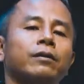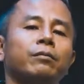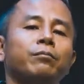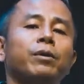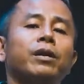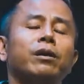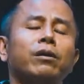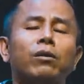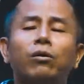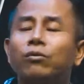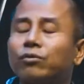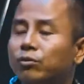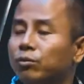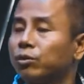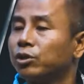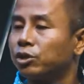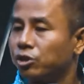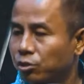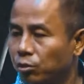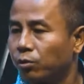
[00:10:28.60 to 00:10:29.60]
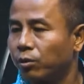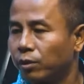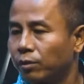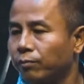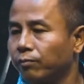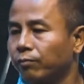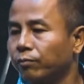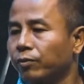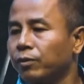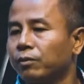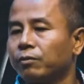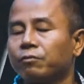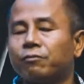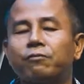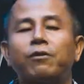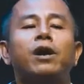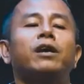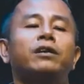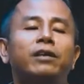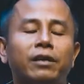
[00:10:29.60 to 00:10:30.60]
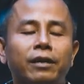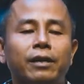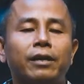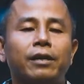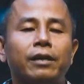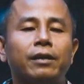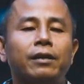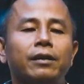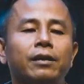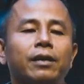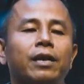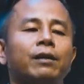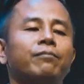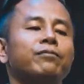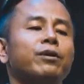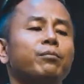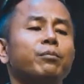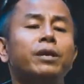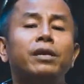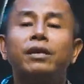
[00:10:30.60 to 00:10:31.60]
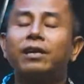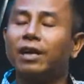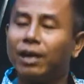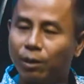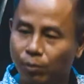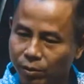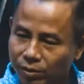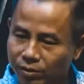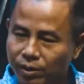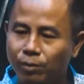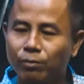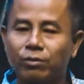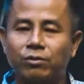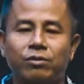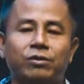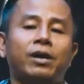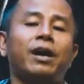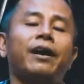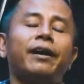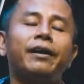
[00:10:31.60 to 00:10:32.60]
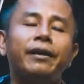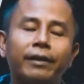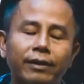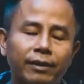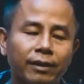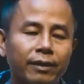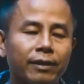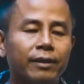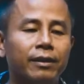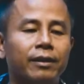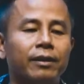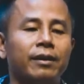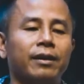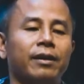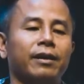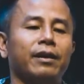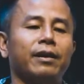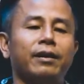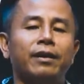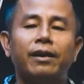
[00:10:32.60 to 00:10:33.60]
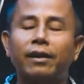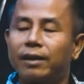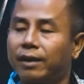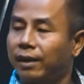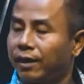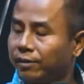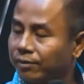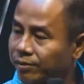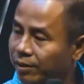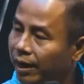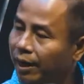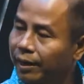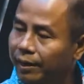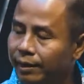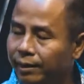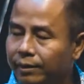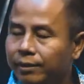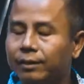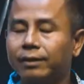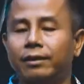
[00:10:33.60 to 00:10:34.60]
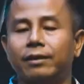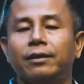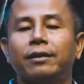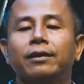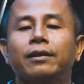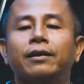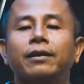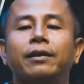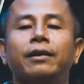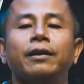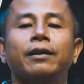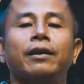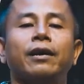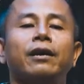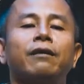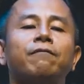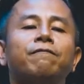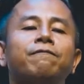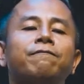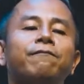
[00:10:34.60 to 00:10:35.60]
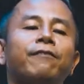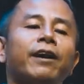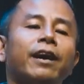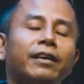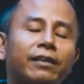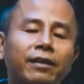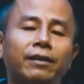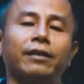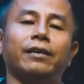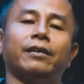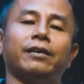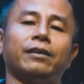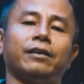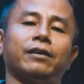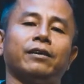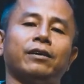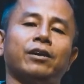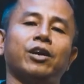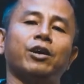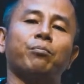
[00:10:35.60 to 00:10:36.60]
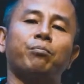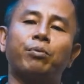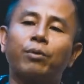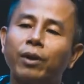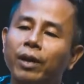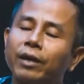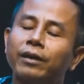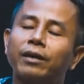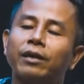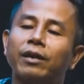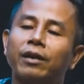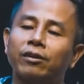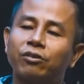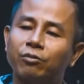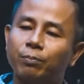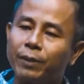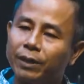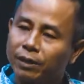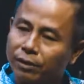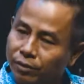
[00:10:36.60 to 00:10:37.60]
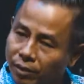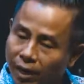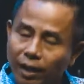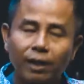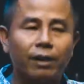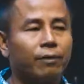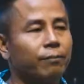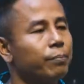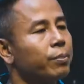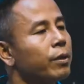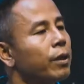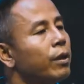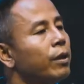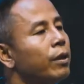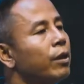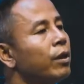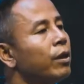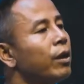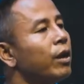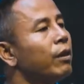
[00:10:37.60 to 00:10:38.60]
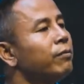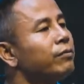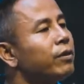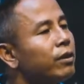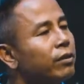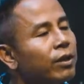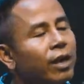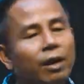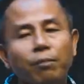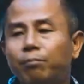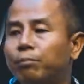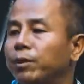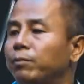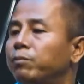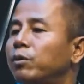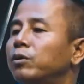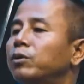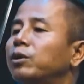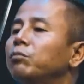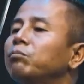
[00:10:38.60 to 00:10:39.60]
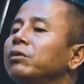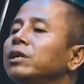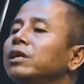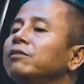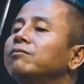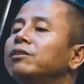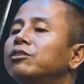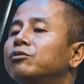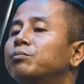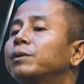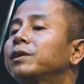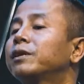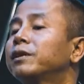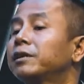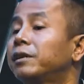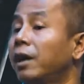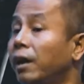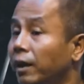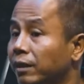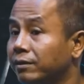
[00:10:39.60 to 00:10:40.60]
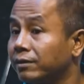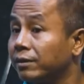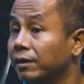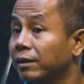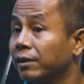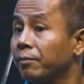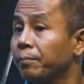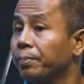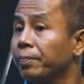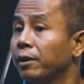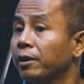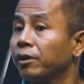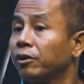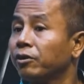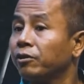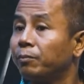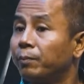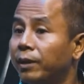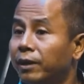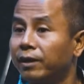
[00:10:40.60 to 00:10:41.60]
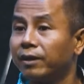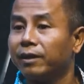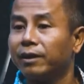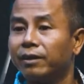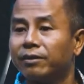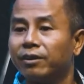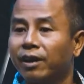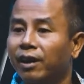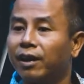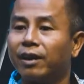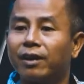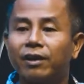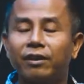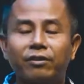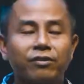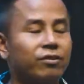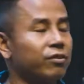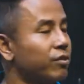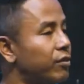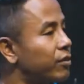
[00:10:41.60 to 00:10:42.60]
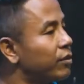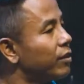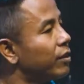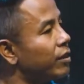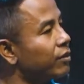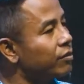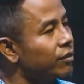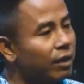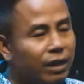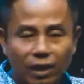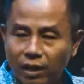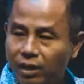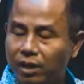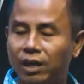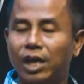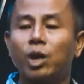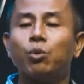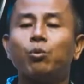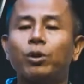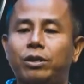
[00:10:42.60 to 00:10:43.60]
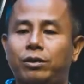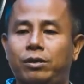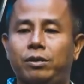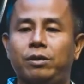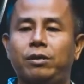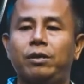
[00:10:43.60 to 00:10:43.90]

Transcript: Make a long story short, finally, after many hours, I was tired, and that guy's tired. And finally, I prayed and I speak in tongues. Oftentimes, people don't believe in speaking in tongues. Speaking in tongues is another language.